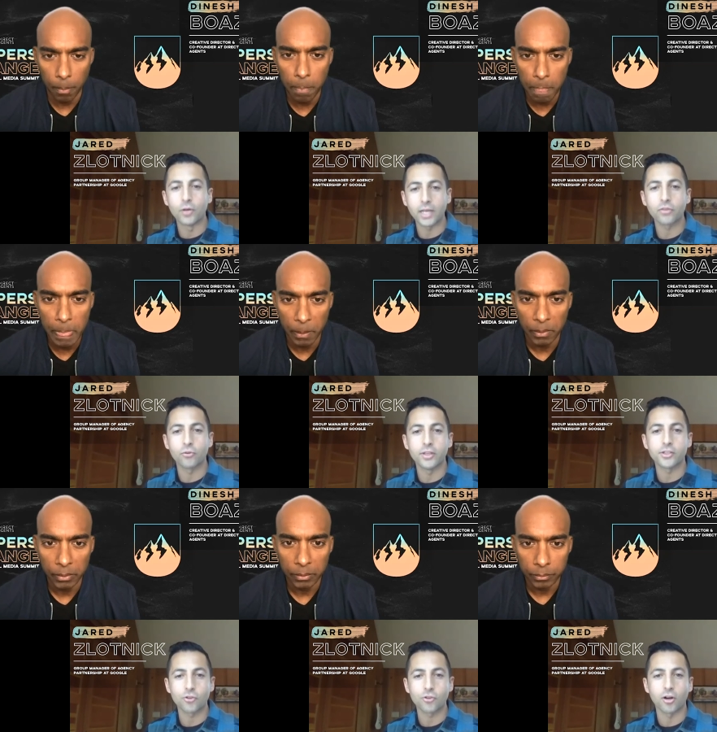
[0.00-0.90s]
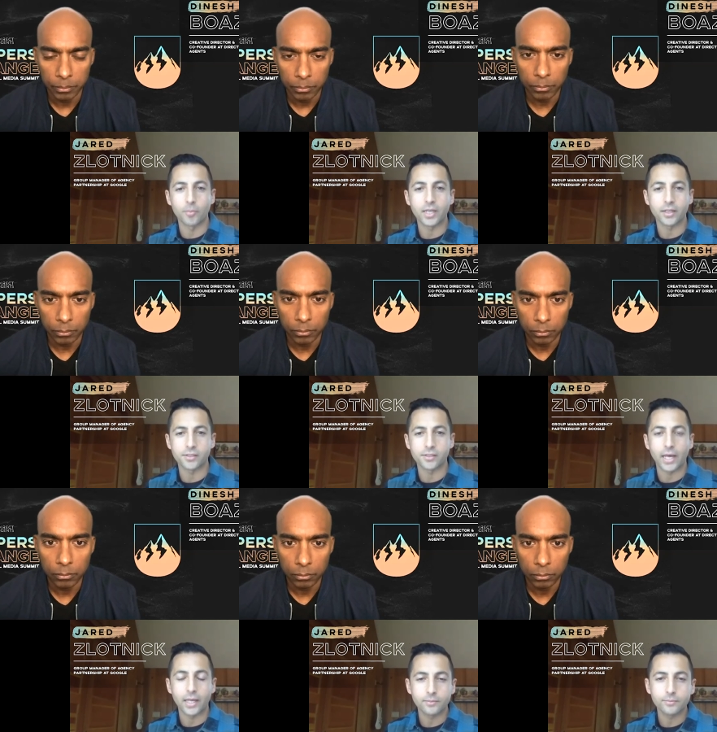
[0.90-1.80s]
Speaker 1: get through this
Speaker 2: stronger because of
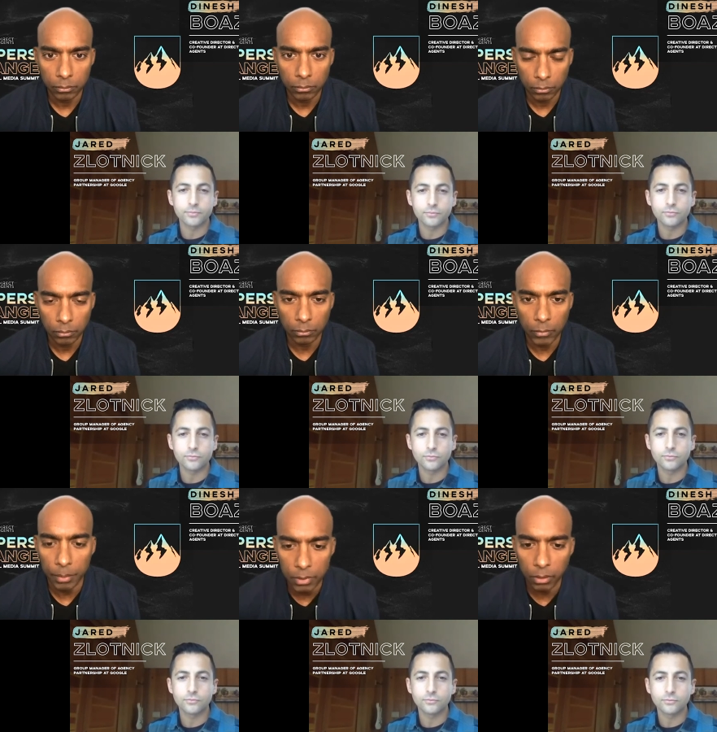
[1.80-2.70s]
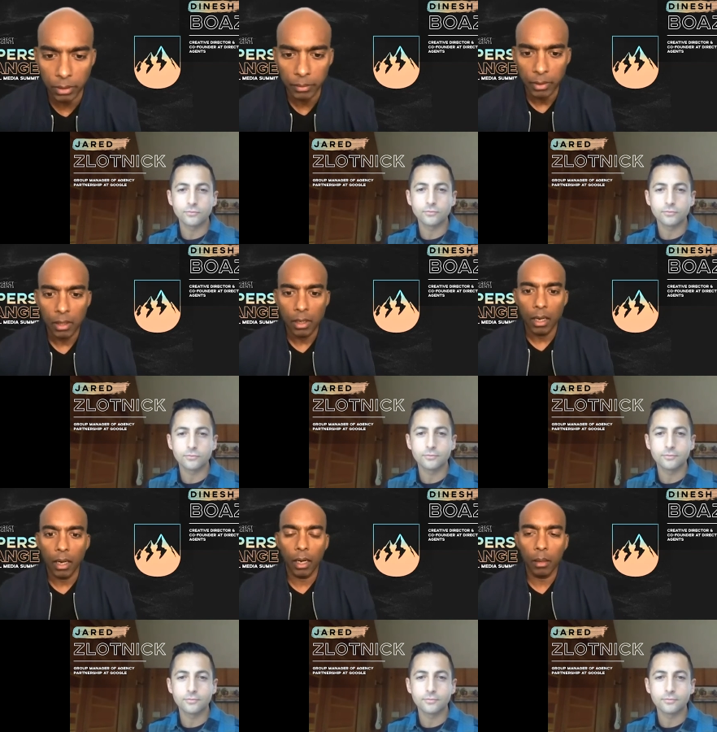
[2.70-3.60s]
that. Absolutely.
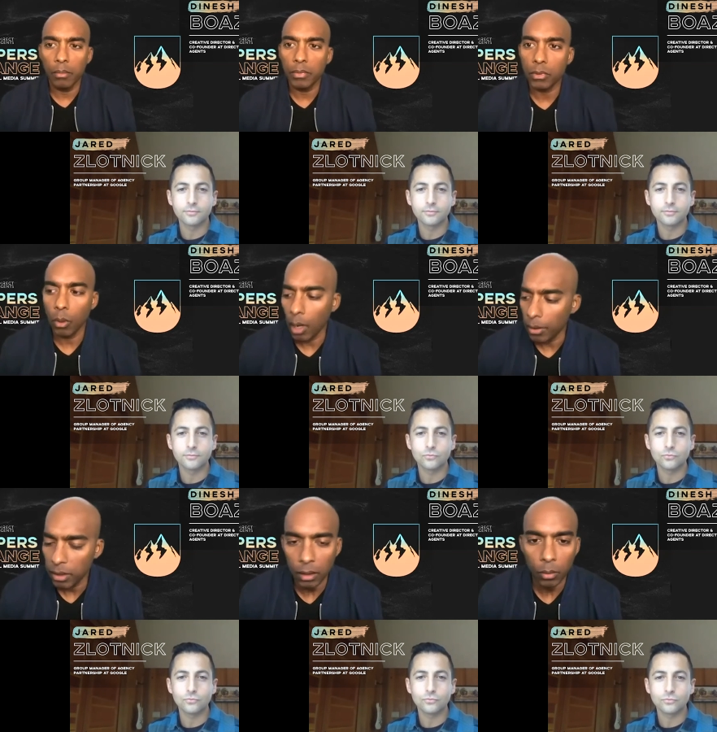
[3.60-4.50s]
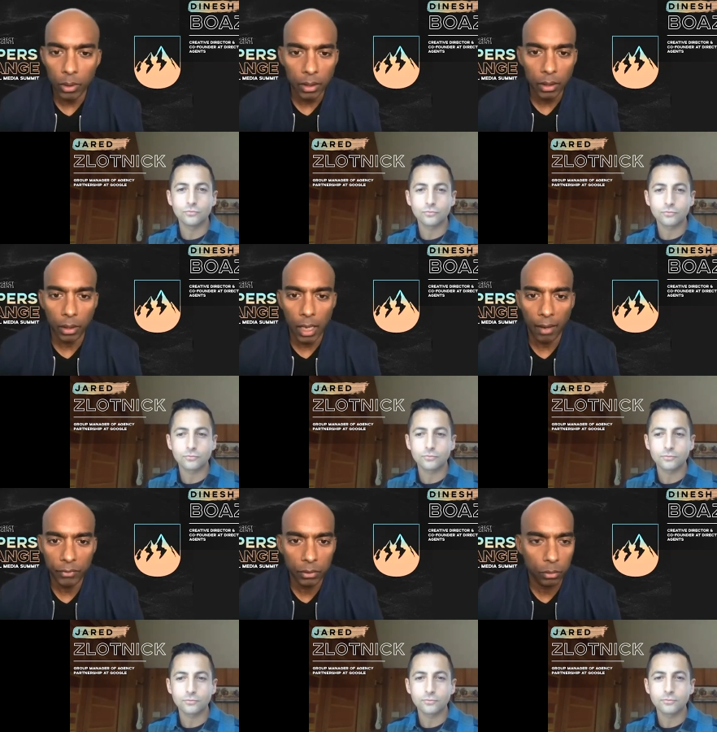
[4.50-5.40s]
Um, so I think we're going to have
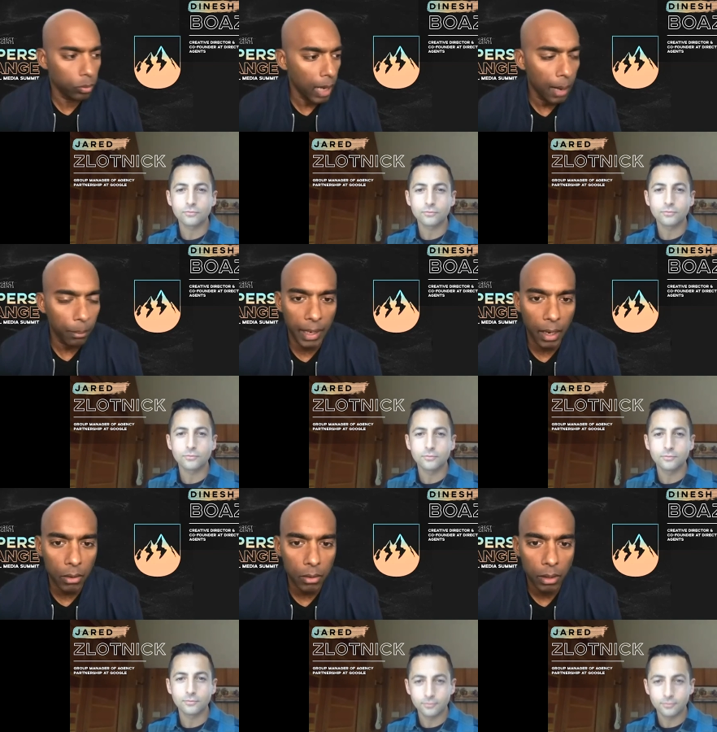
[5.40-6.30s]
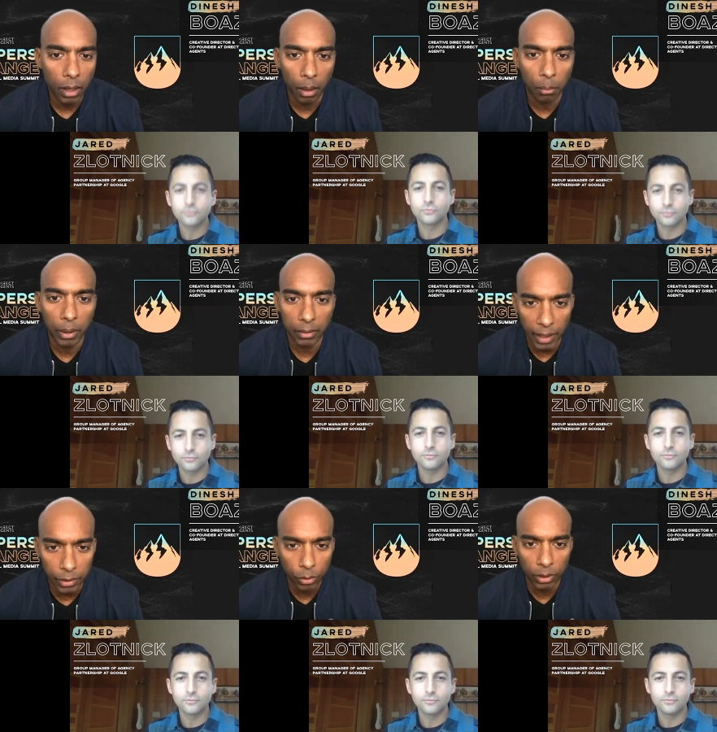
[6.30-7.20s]
to wrap now, um, but
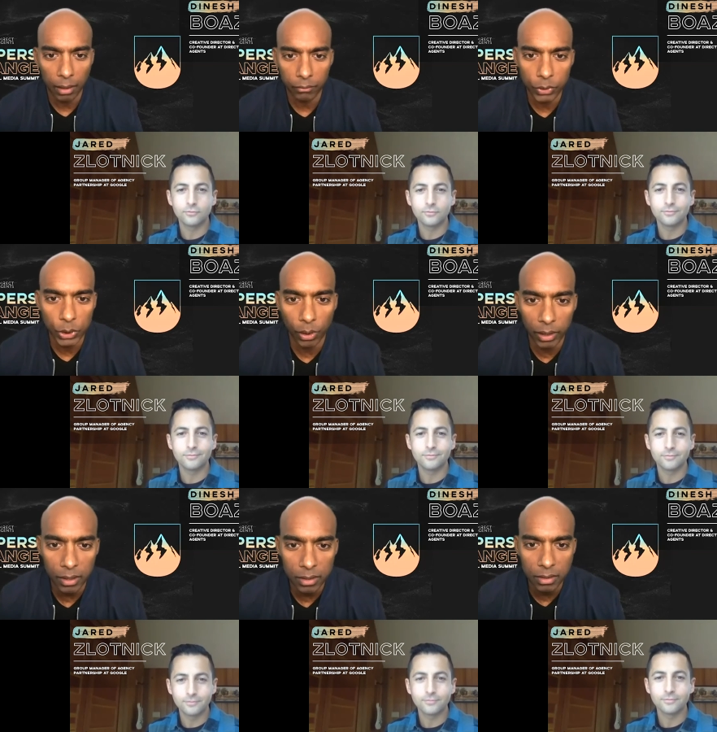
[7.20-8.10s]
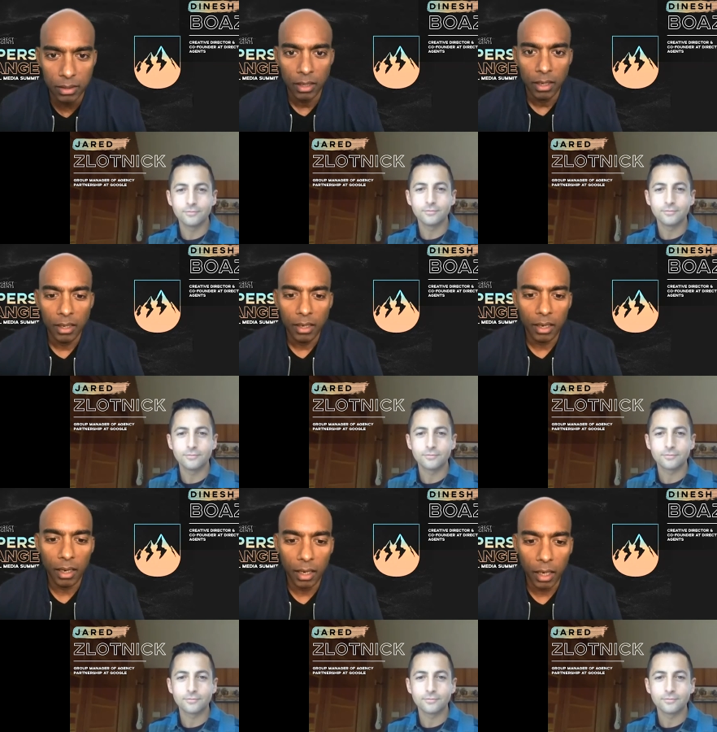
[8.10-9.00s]
thank you again for joining us.
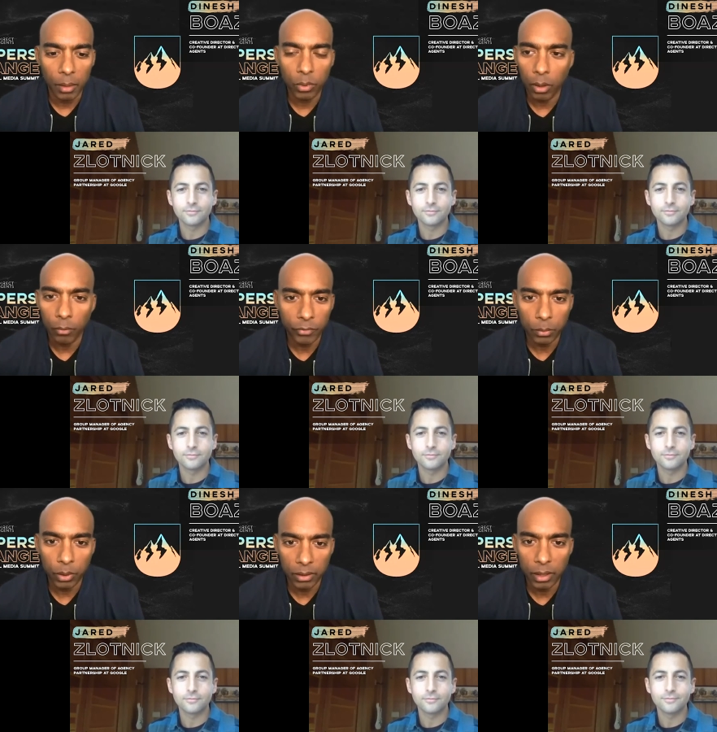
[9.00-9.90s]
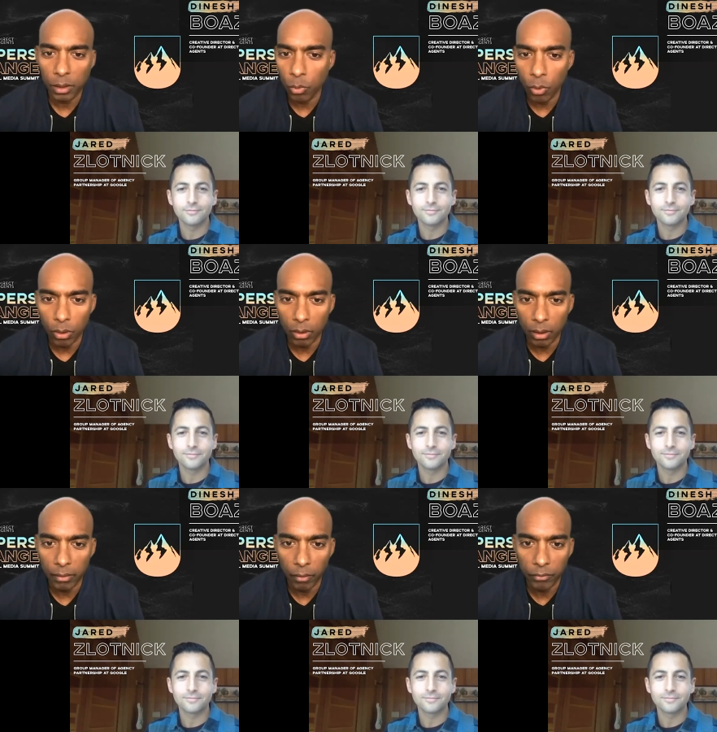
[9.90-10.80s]
Uh, and we'll hopefully we'll continue more uh,
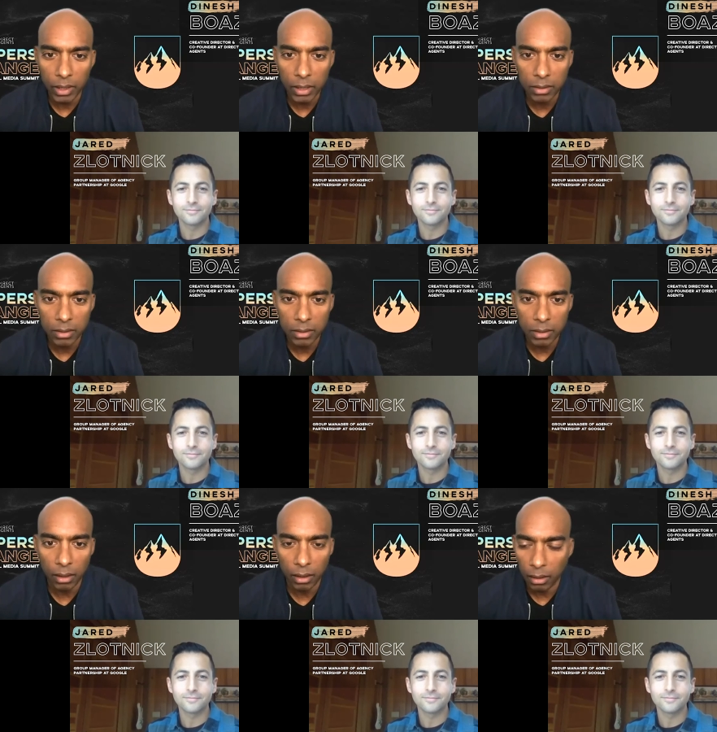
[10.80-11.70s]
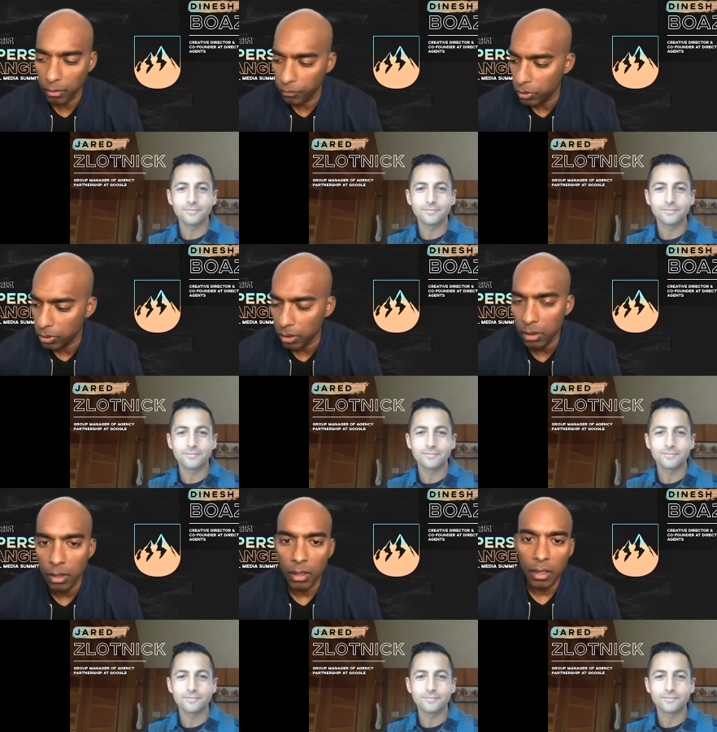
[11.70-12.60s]
of these in, in the future.
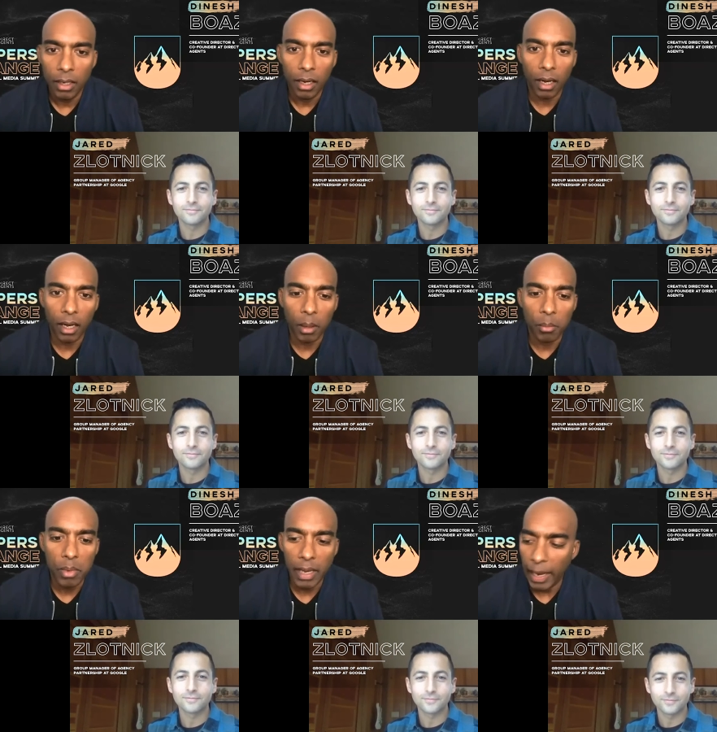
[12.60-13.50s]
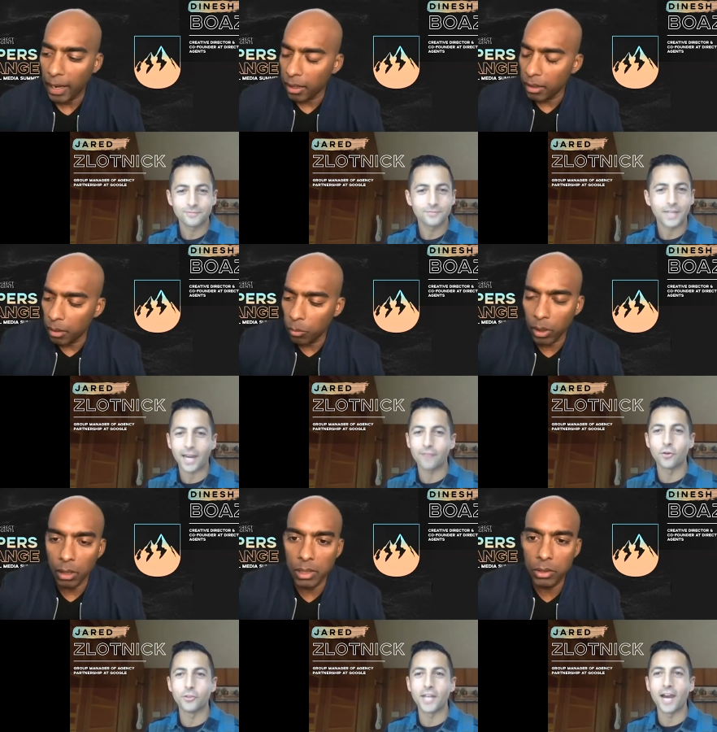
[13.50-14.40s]
Um, and we're
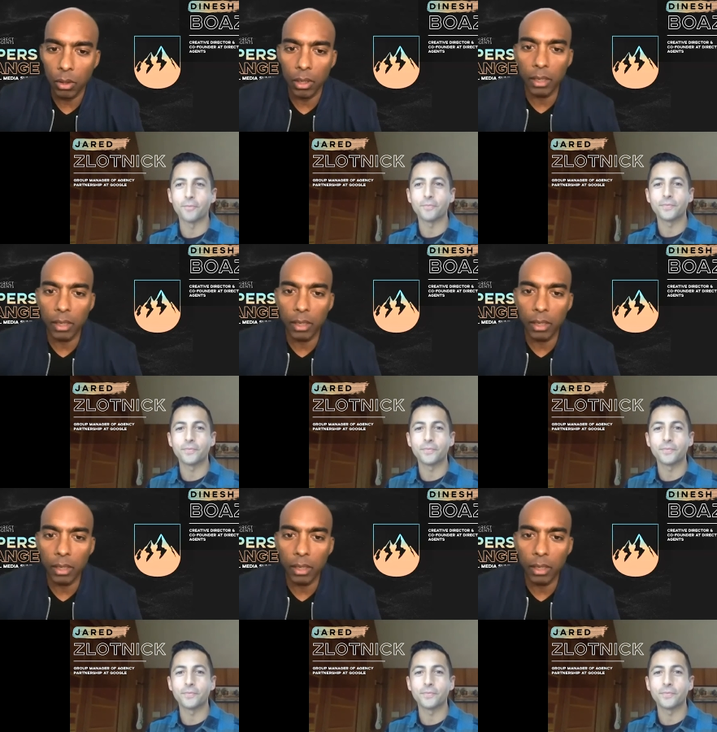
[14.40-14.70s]
going to go.